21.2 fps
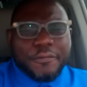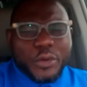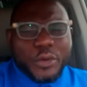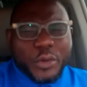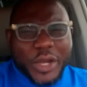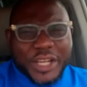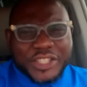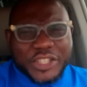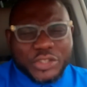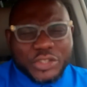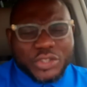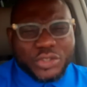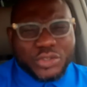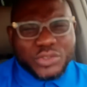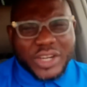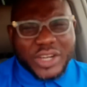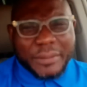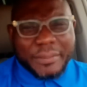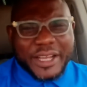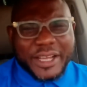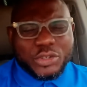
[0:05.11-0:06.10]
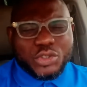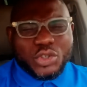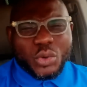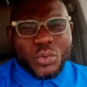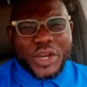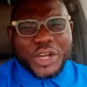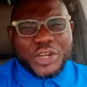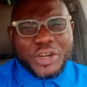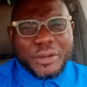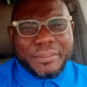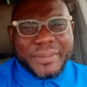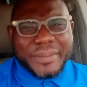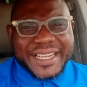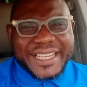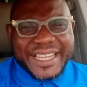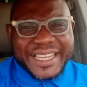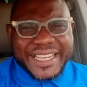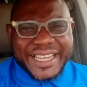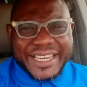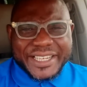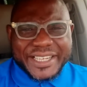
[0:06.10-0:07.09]
Viewers and subscribers, you're welcome
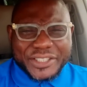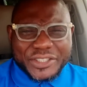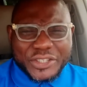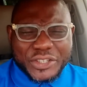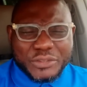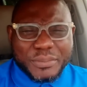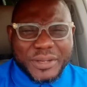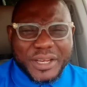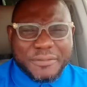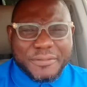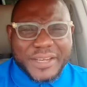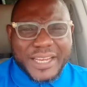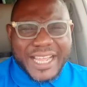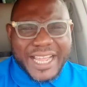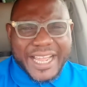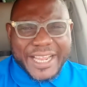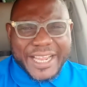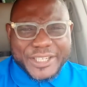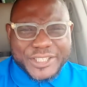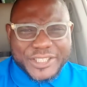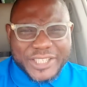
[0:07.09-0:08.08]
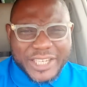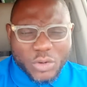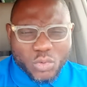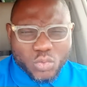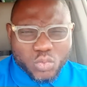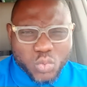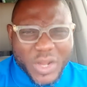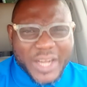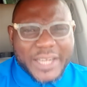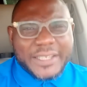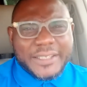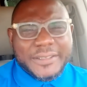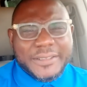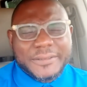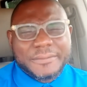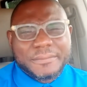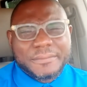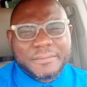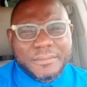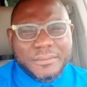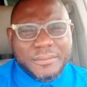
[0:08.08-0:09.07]
back again. This is BVI Channel 1,
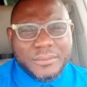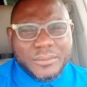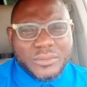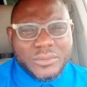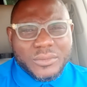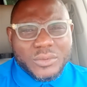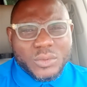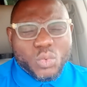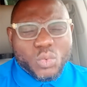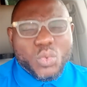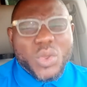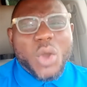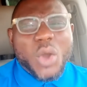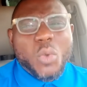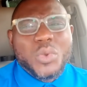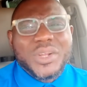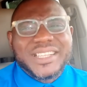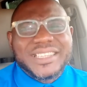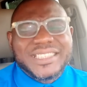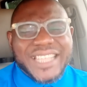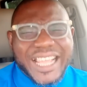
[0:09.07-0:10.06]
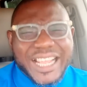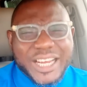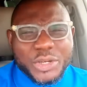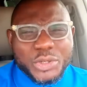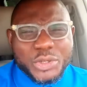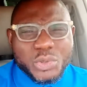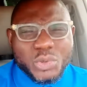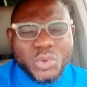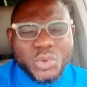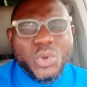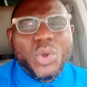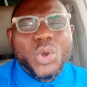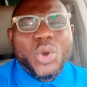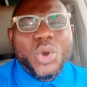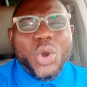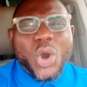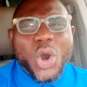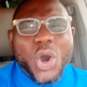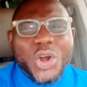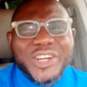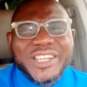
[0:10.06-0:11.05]
where we tell you
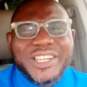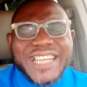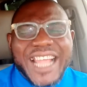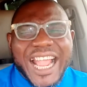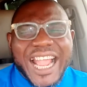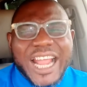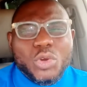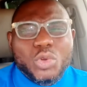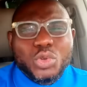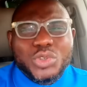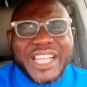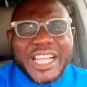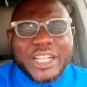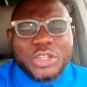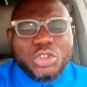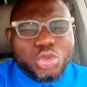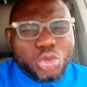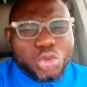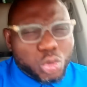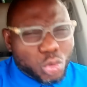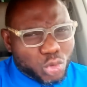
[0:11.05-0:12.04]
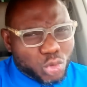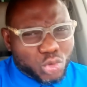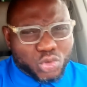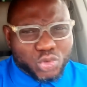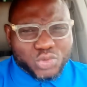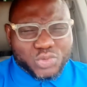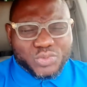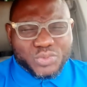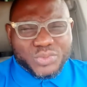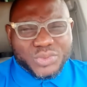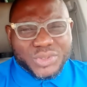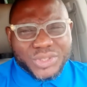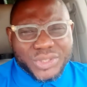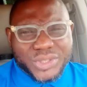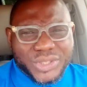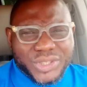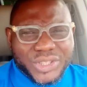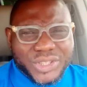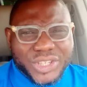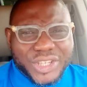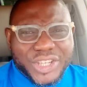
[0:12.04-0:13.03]
undiluted truth.
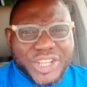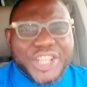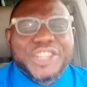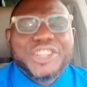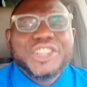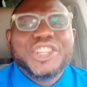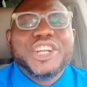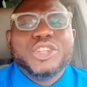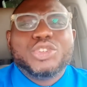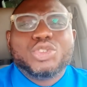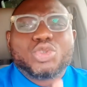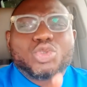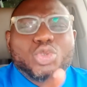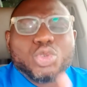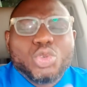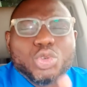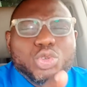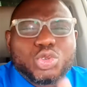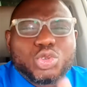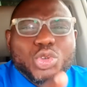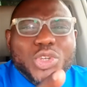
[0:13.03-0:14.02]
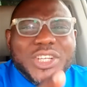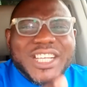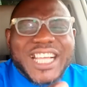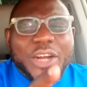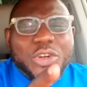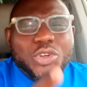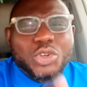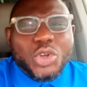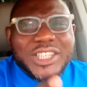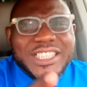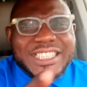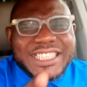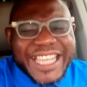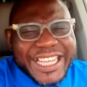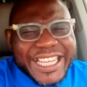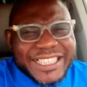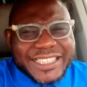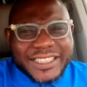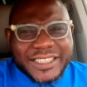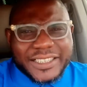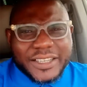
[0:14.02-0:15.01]
The truth you cannot
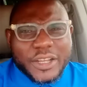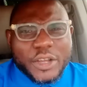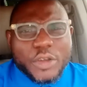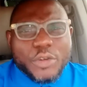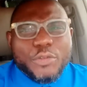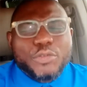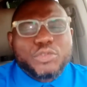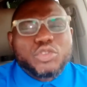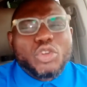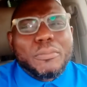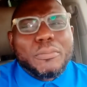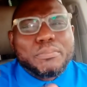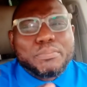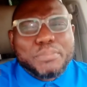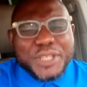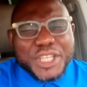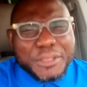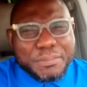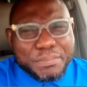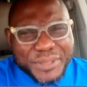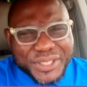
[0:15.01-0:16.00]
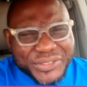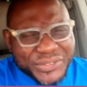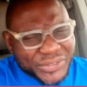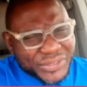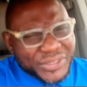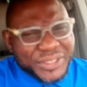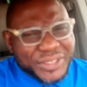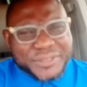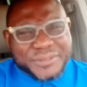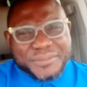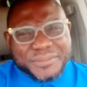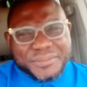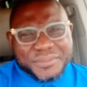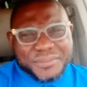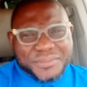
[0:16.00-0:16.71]
get from BBC.